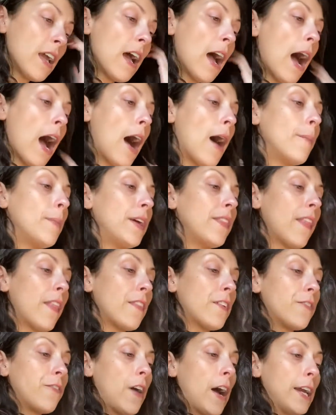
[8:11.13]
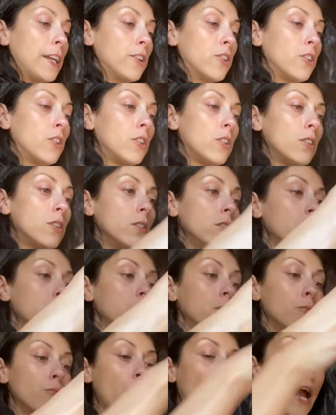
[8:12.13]
And then the final
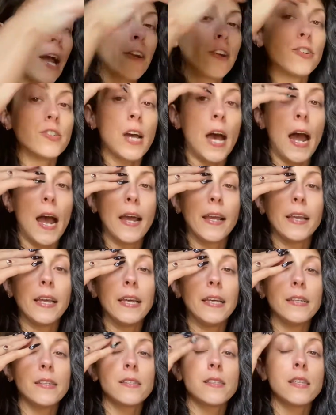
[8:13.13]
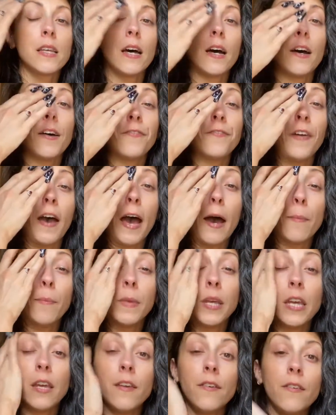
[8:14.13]
ride or die is the Fab
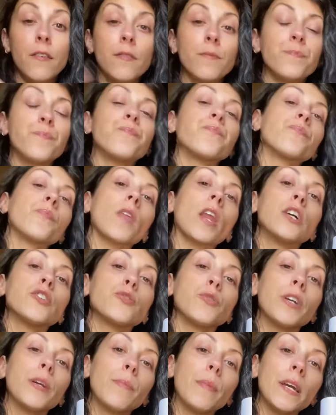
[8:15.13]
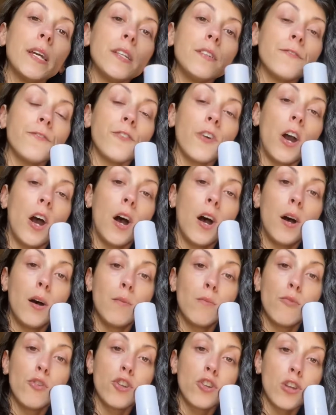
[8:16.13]
Me treatment
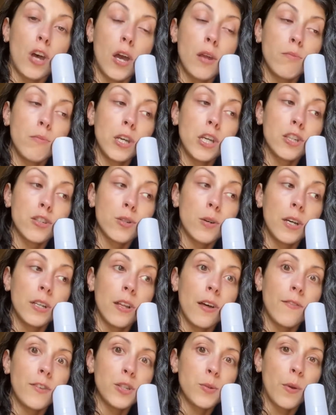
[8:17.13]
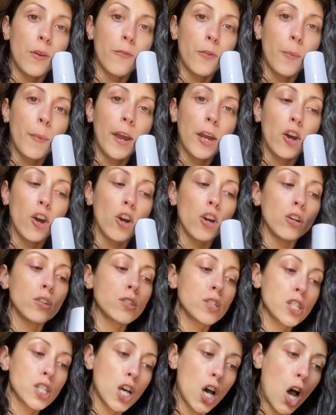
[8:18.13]
from Design Me. So I love this one for my
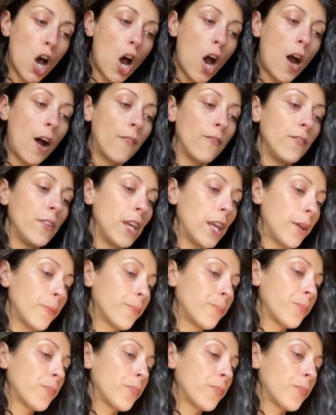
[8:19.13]
curls, obvi.